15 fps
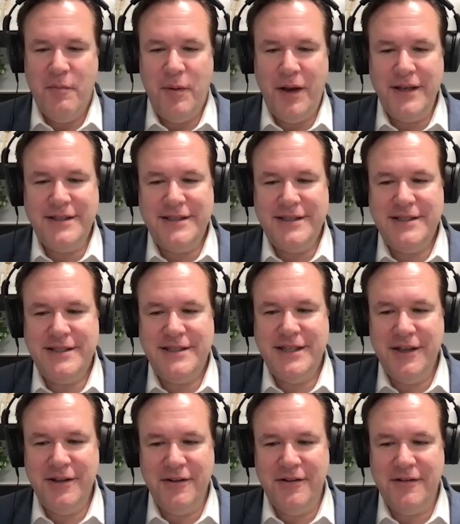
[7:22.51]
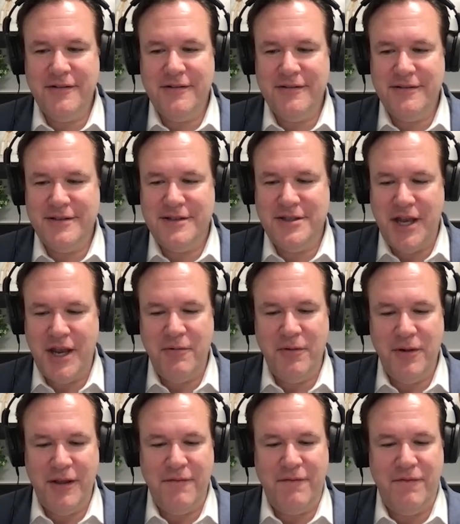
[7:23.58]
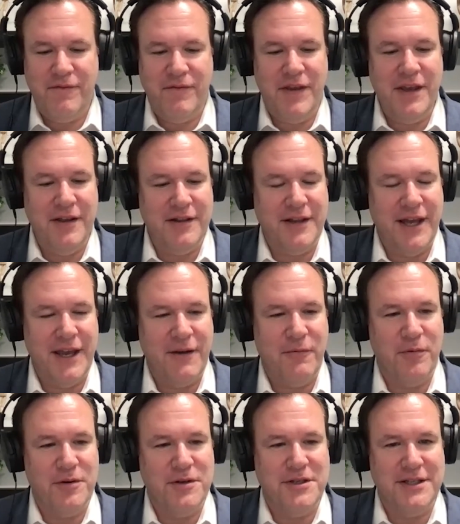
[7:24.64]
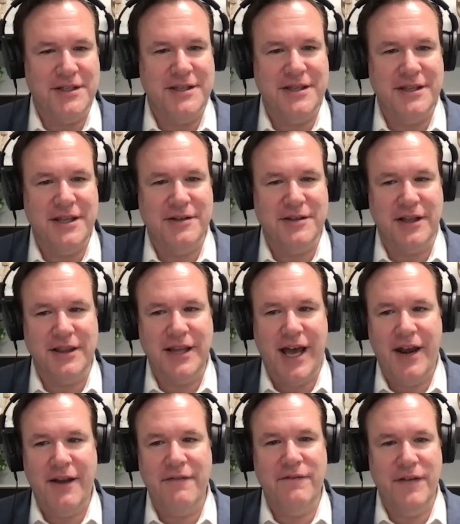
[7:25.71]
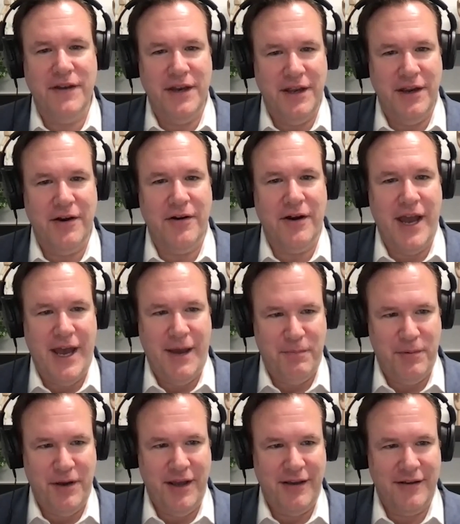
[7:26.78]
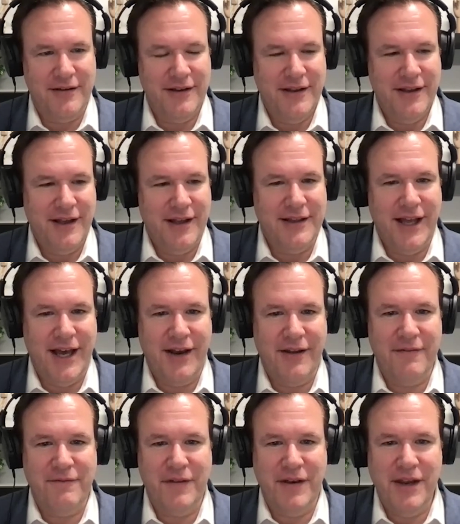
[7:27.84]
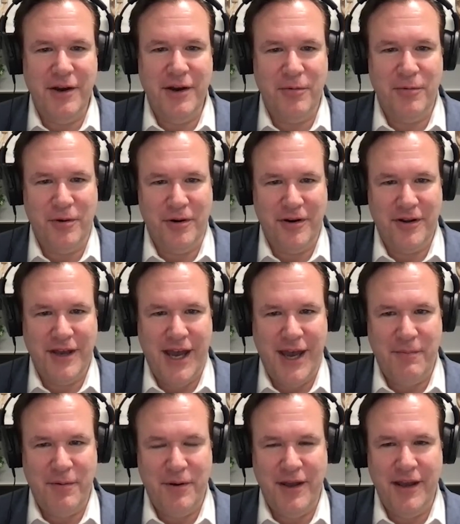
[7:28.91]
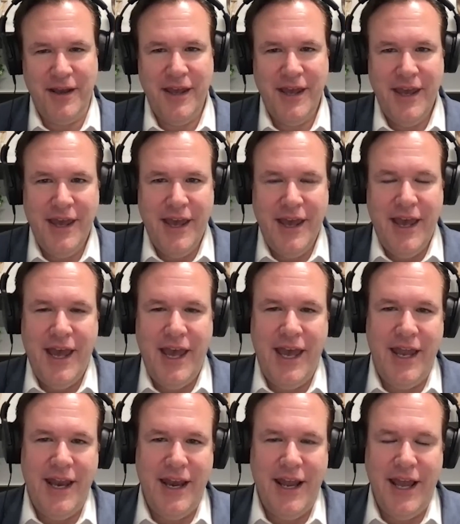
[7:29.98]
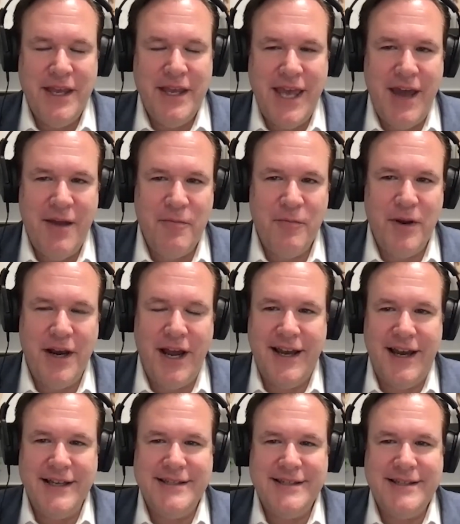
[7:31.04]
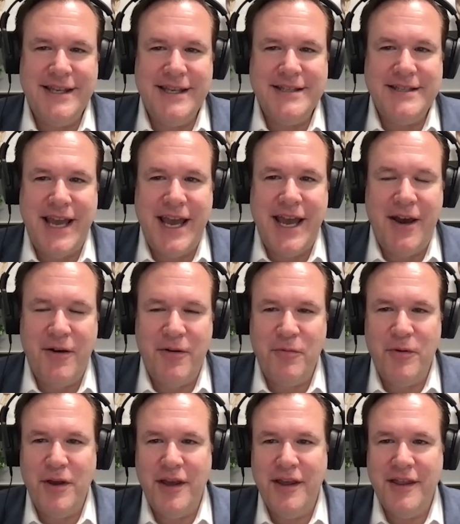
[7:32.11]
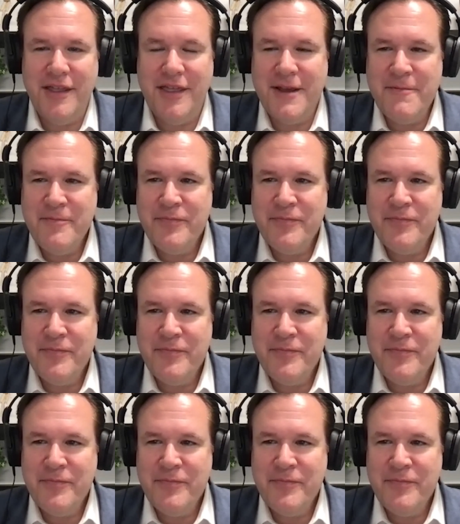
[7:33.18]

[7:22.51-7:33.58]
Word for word: But I still generally feel like we're just, there's a lot of veneer happening a lot of veneer work happening. And yet, when I sit down with